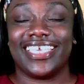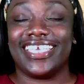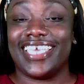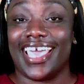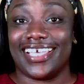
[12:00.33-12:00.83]

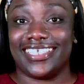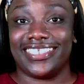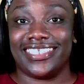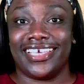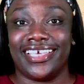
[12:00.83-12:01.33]

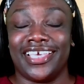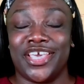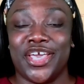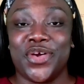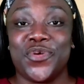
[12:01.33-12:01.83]
Yes,
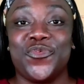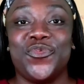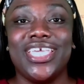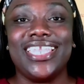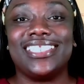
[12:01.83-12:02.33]

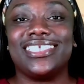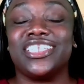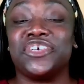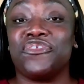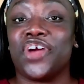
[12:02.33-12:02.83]
we need to
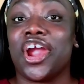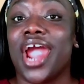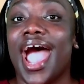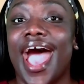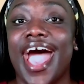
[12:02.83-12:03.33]
look for our
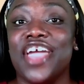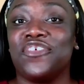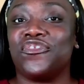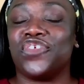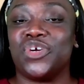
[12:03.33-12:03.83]
high
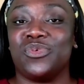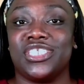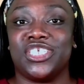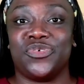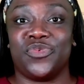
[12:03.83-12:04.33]

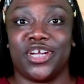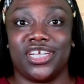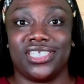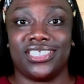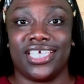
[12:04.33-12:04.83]
frequency
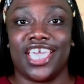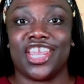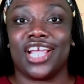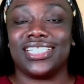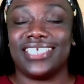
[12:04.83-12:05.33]
words
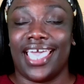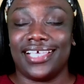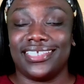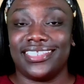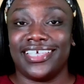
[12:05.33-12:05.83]
in our
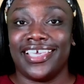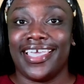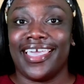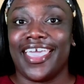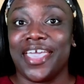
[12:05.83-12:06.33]
text
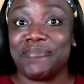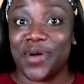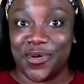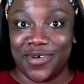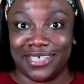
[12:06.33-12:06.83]
and
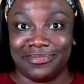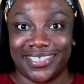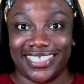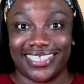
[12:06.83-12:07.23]
poems.